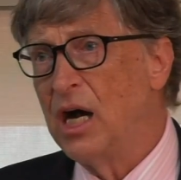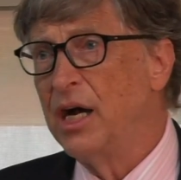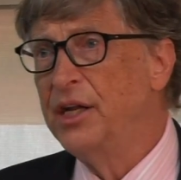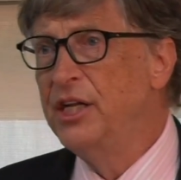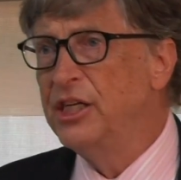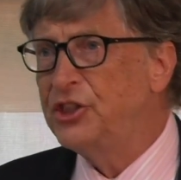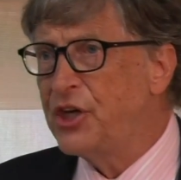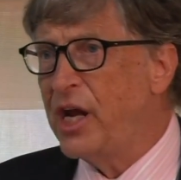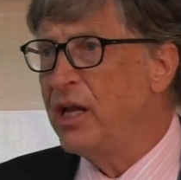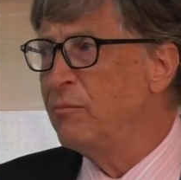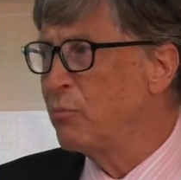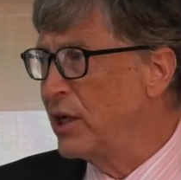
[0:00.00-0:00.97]

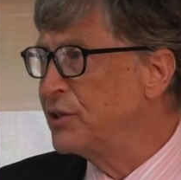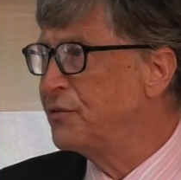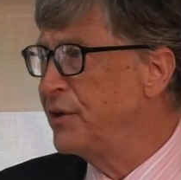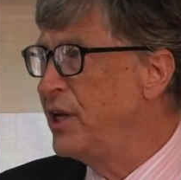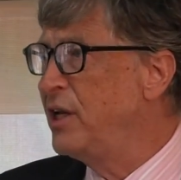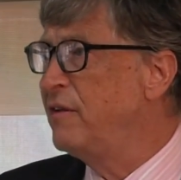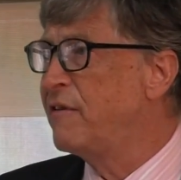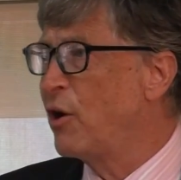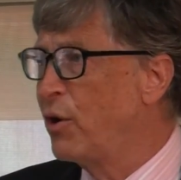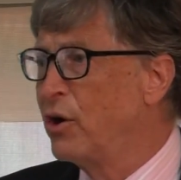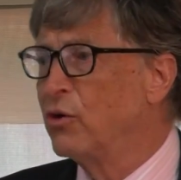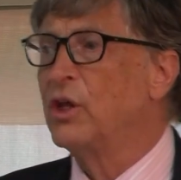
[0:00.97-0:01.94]
Initiating breastfeeding
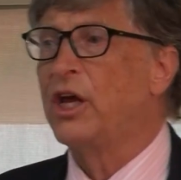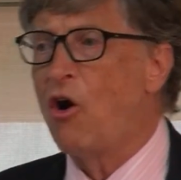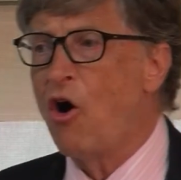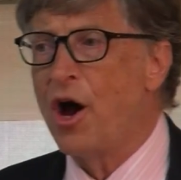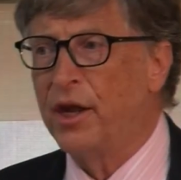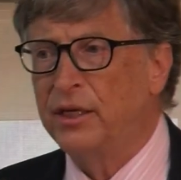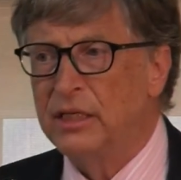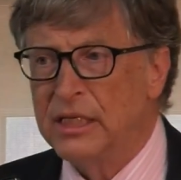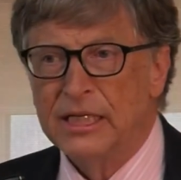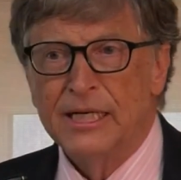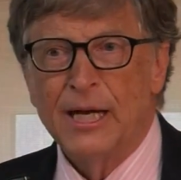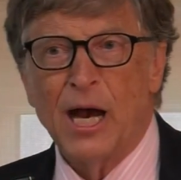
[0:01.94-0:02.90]
very early on
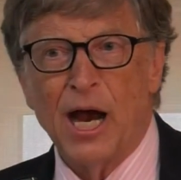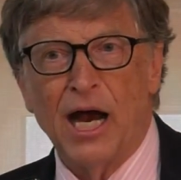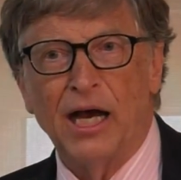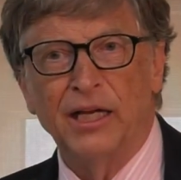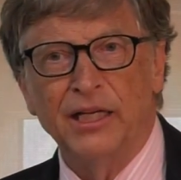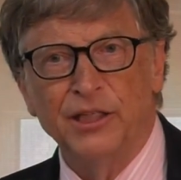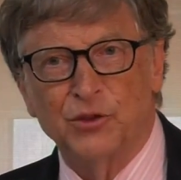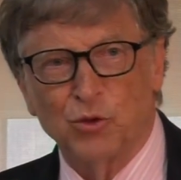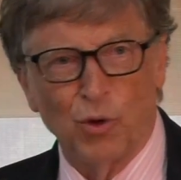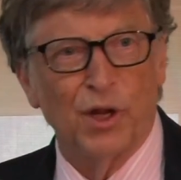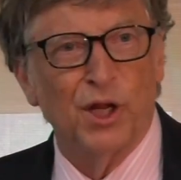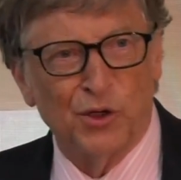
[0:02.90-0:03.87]
is
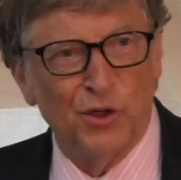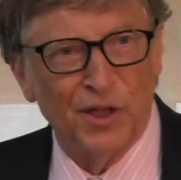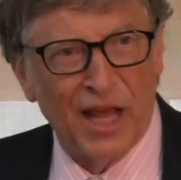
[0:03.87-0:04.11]
critical.